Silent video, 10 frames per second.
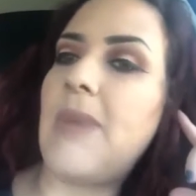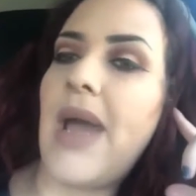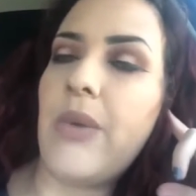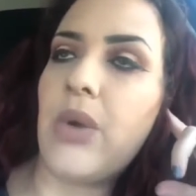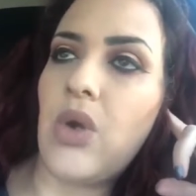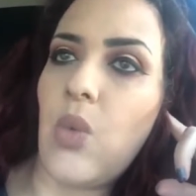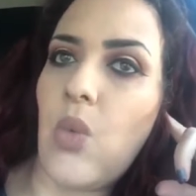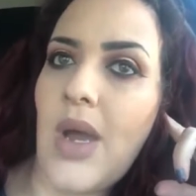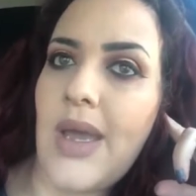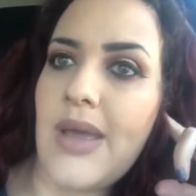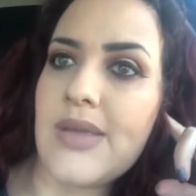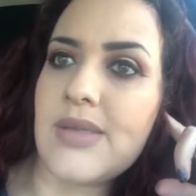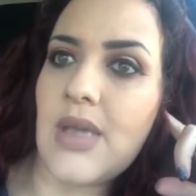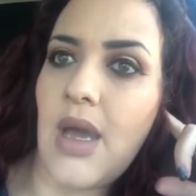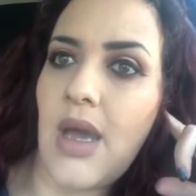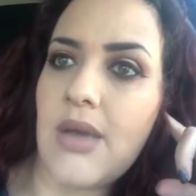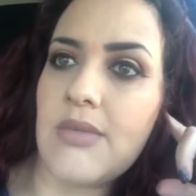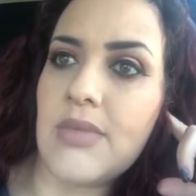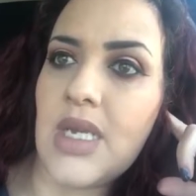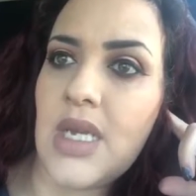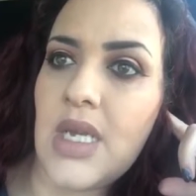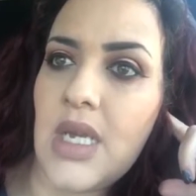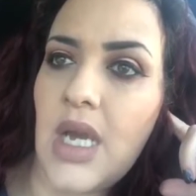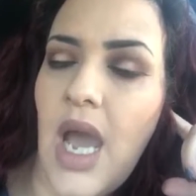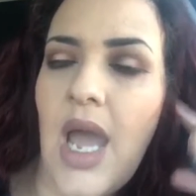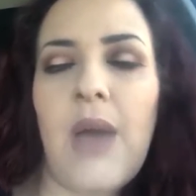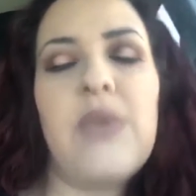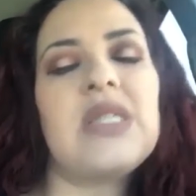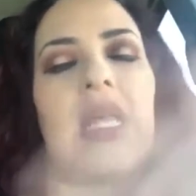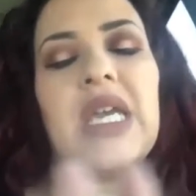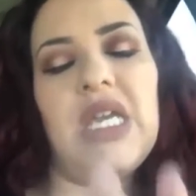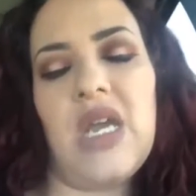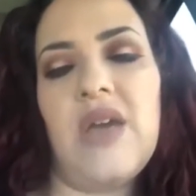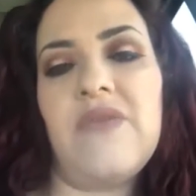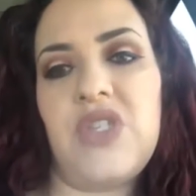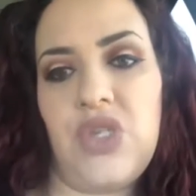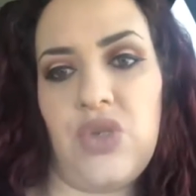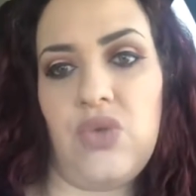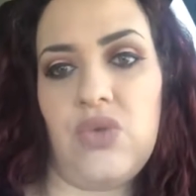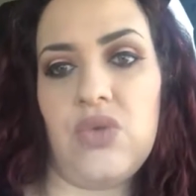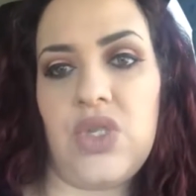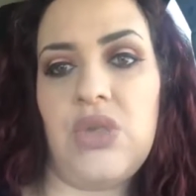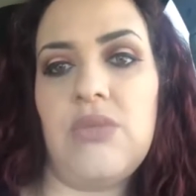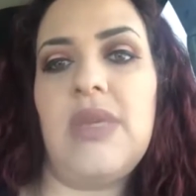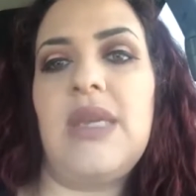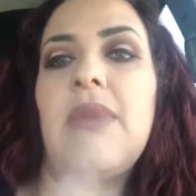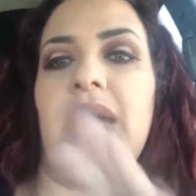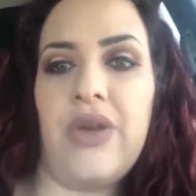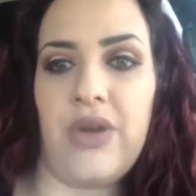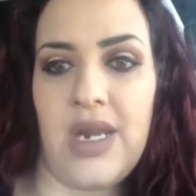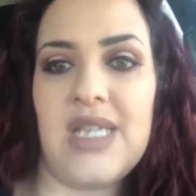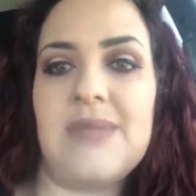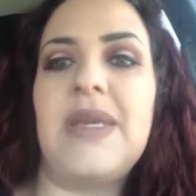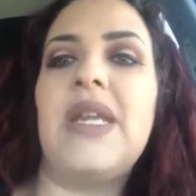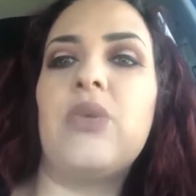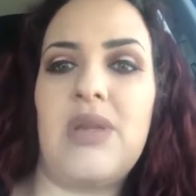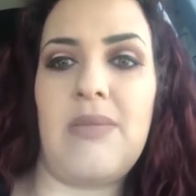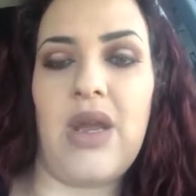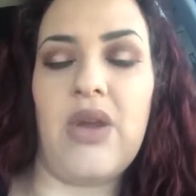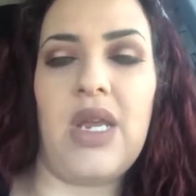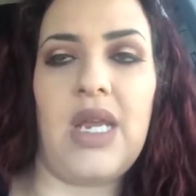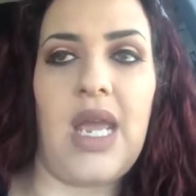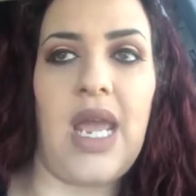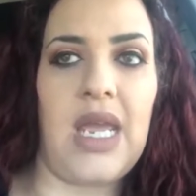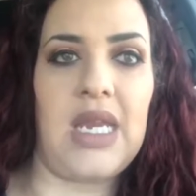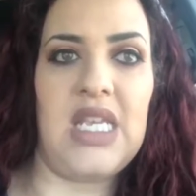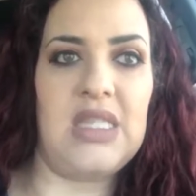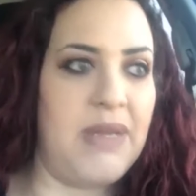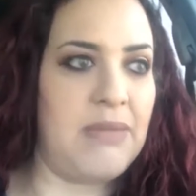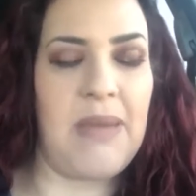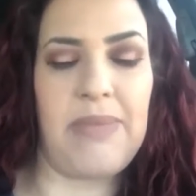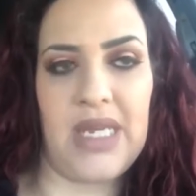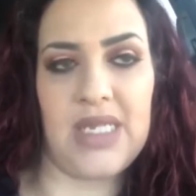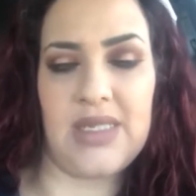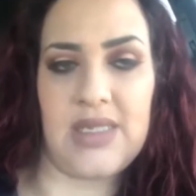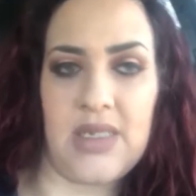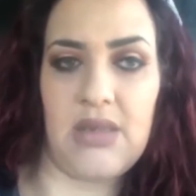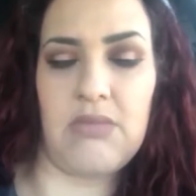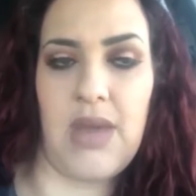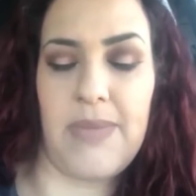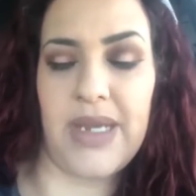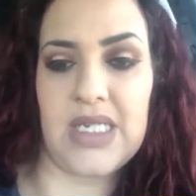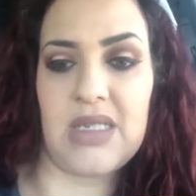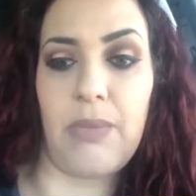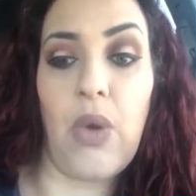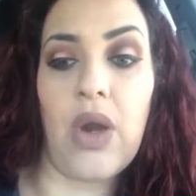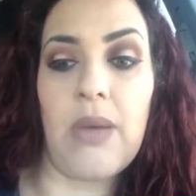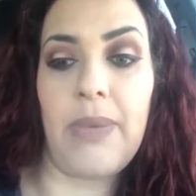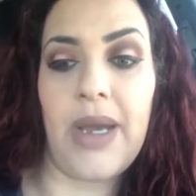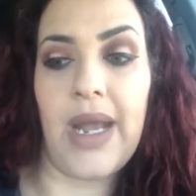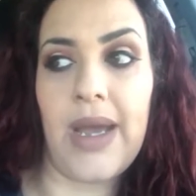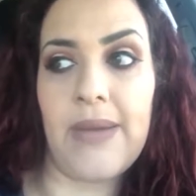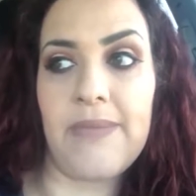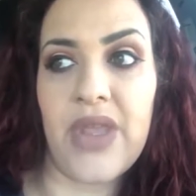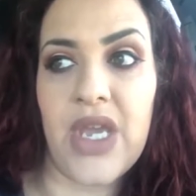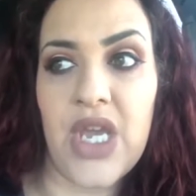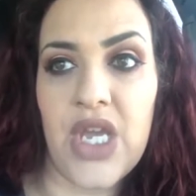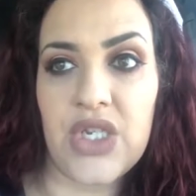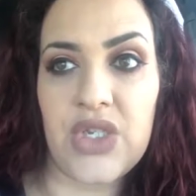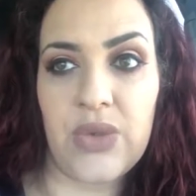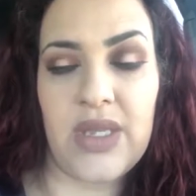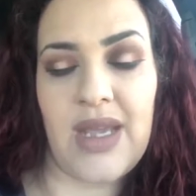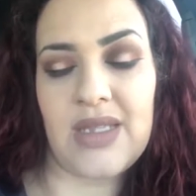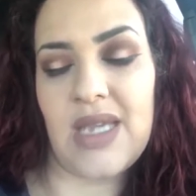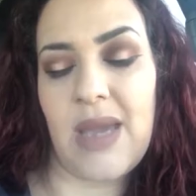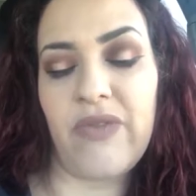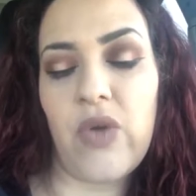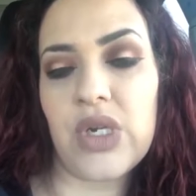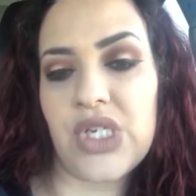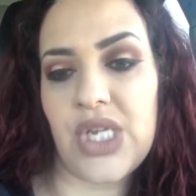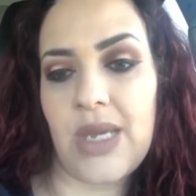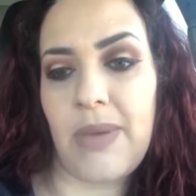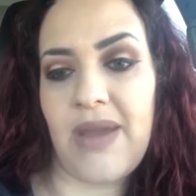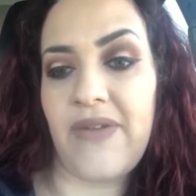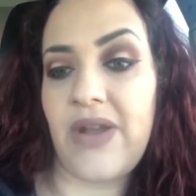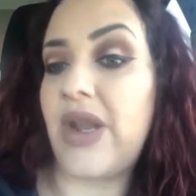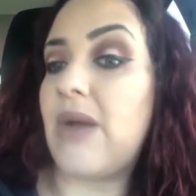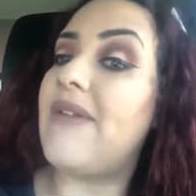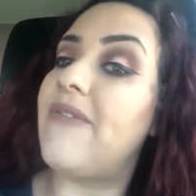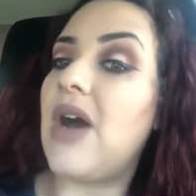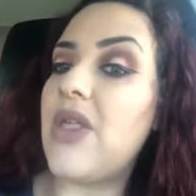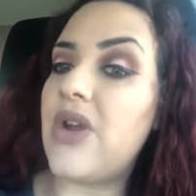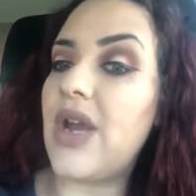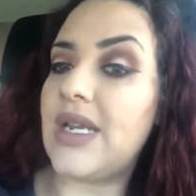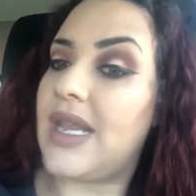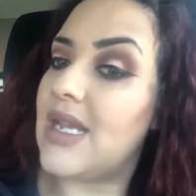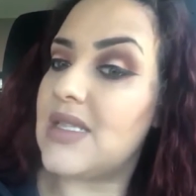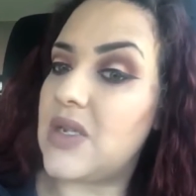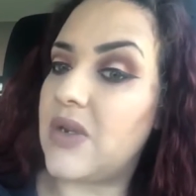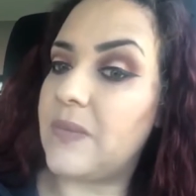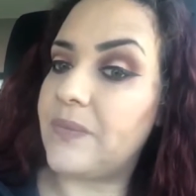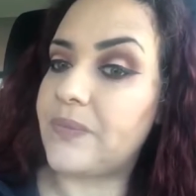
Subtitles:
spiral was, I was lucky enough to meet my current husband and remarry, and he's been my biggest support. But during that time of courtship, I found out my father had cancer.